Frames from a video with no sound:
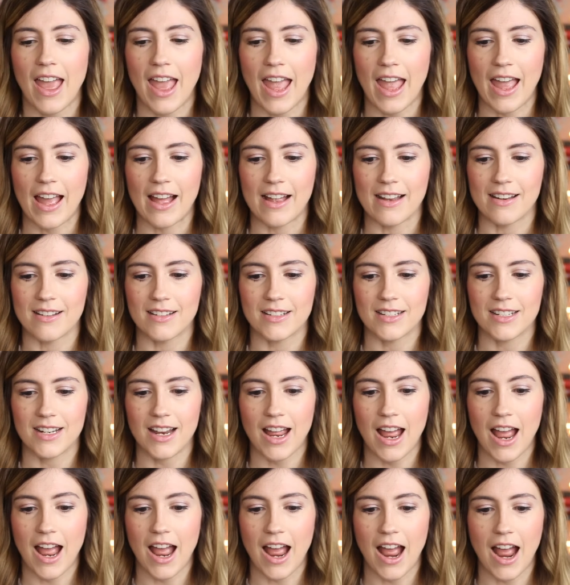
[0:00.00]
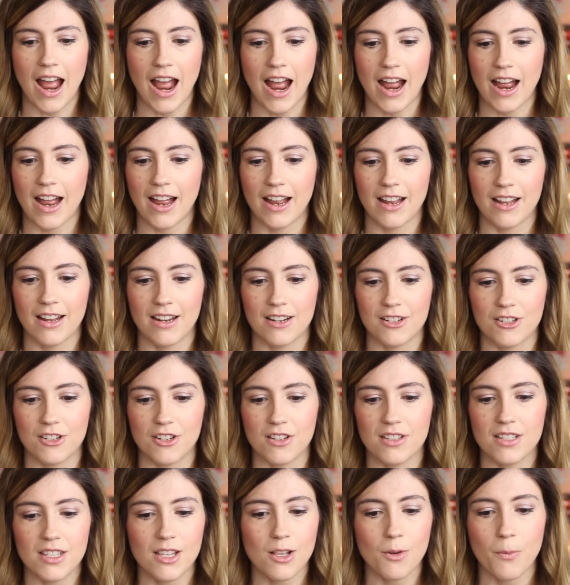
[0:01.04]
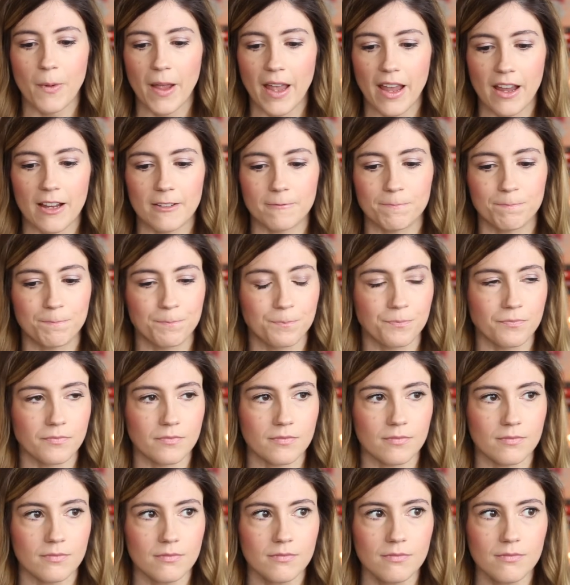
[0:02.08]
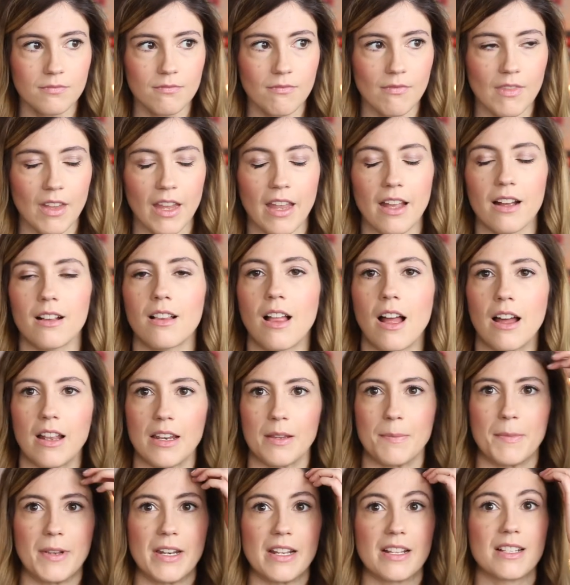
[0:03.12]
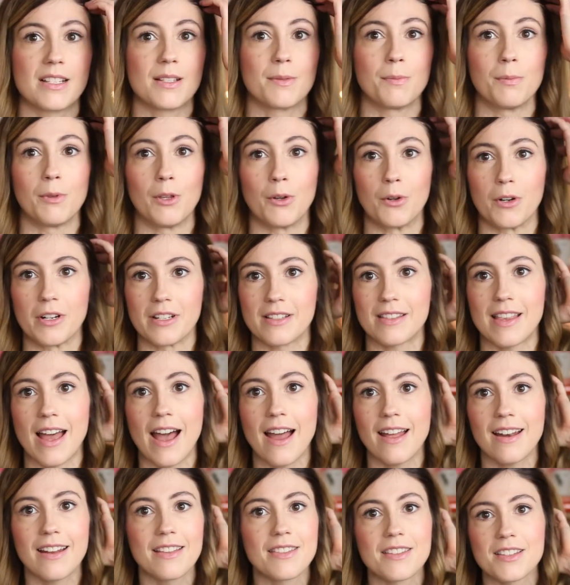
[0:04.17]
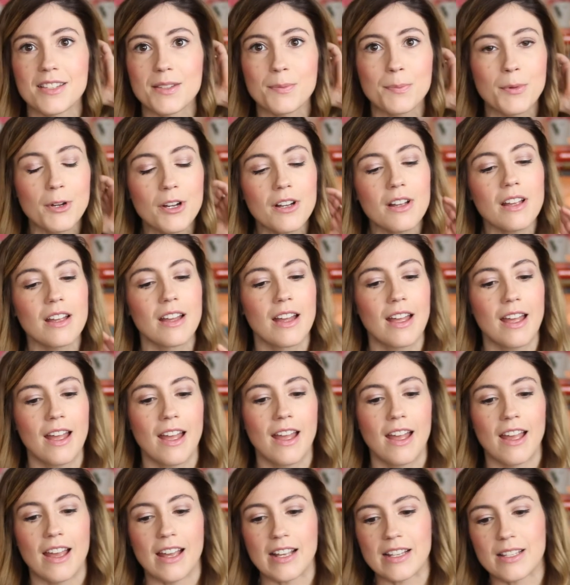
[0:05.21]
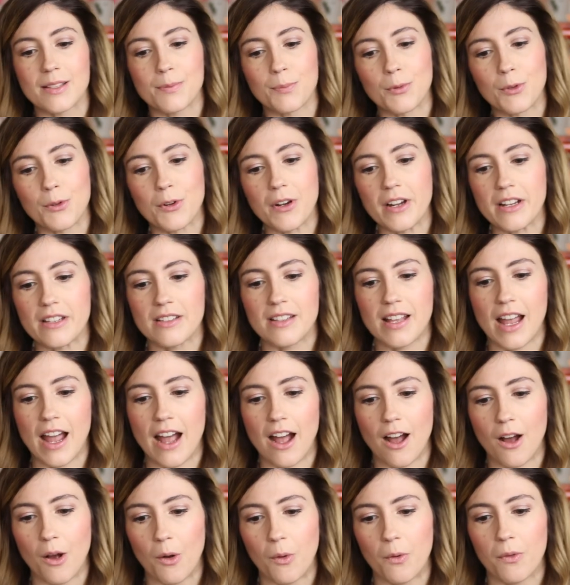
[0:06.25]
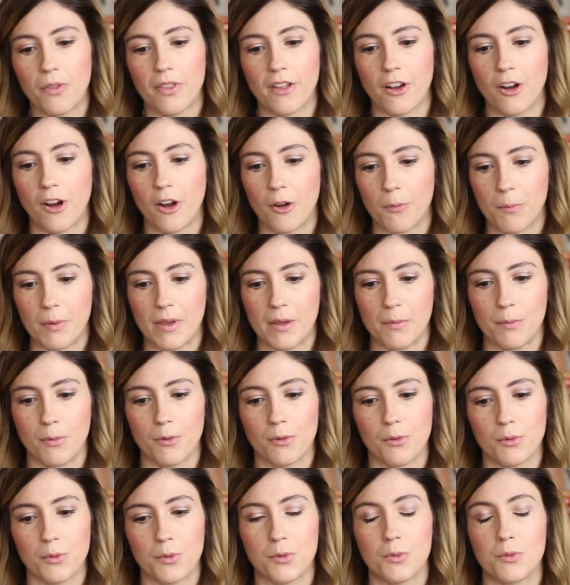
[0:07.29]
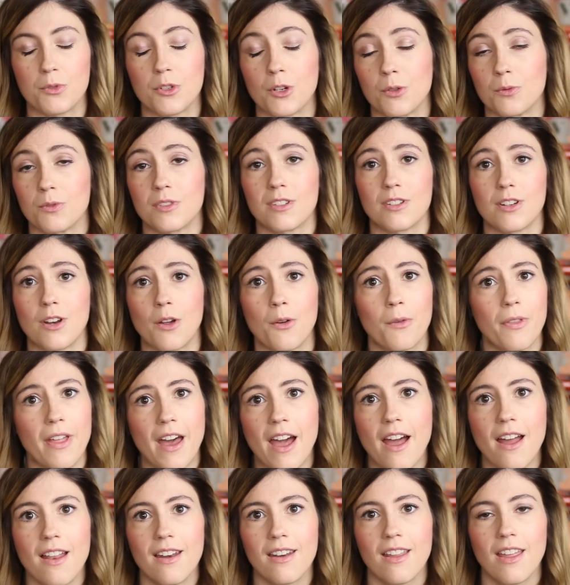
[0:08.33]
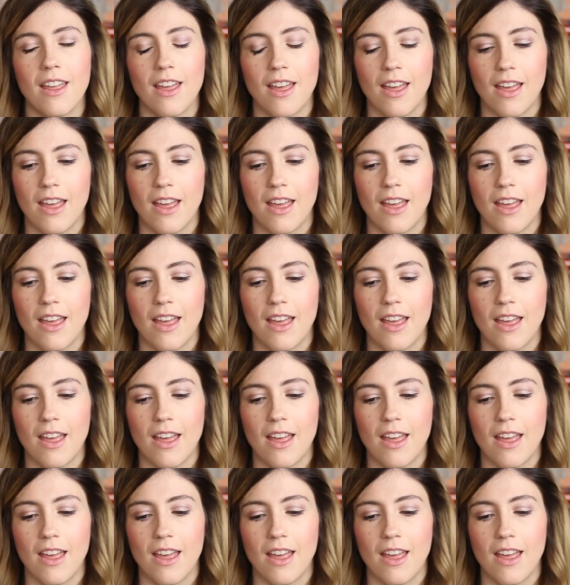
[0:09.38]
and just the way Gail Honeyman explores that in this book, explores how there are people who don't know that,